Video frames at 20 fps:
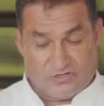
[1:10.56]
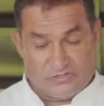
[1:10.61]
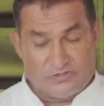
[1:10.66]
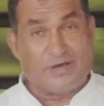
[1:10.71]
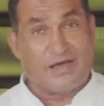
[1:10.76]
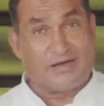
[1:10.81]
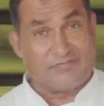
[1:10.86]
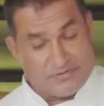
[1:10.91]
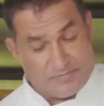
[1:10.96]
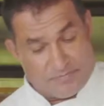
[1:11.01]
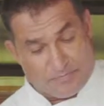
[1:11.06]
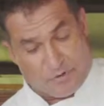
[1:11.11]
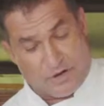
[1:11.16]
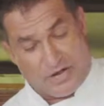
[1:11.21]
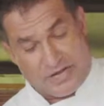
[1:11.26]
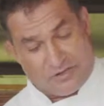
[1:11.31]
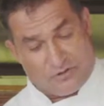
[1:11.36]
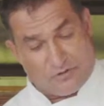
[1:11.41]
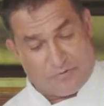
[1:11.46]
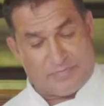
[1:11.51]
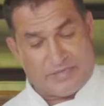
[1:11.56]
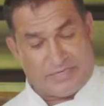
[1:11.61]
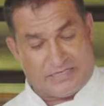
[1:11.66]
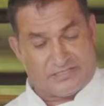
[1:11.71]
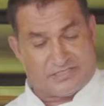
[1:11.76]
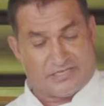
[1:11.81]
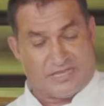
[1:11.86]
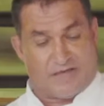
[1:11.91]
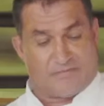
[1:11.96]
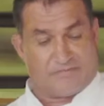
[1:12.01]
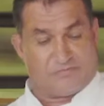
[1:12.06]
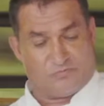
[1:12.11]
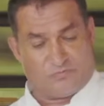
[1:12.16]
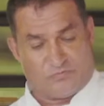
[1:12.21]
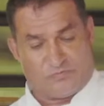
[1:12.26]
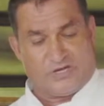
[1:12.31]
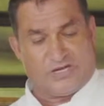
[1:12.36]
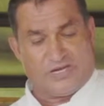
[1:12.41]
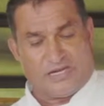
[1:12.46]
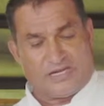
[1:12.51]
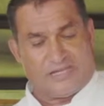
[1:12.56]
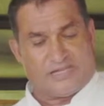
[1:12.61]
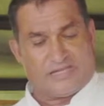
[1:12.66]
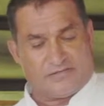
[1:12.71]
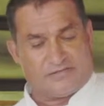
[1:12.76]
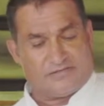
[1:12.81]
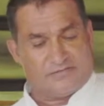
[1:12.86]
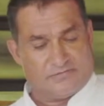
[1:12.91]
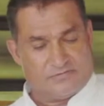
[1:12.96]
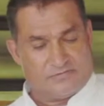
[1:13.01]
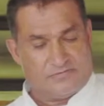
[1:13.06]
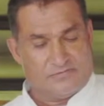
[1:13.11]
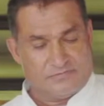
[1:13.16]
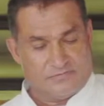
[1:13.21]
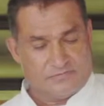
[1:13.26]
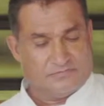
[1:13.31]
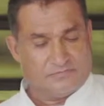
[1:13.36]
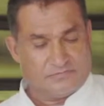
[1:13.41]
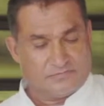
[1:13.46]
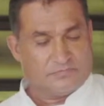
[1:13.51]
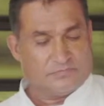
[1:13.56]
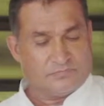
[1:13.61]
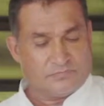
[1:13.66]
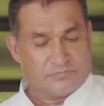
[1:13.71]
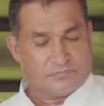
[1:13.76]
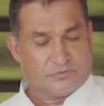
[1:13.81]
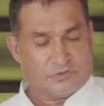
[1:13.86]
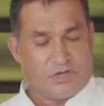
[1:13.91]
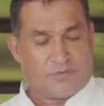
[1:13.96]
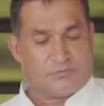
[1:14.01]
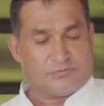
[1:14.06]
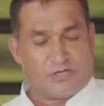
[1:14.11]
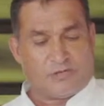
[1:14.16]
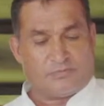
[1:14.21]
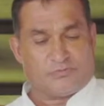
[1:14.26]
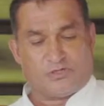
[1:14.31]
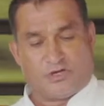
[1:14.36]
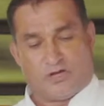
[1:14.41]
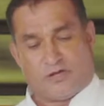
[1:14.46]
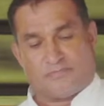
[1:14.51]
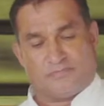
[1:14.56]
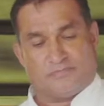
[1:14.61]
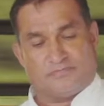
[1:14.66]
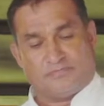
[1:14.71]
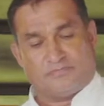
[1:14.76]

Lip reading: you have to break your mince up. Really chop, chop, chop,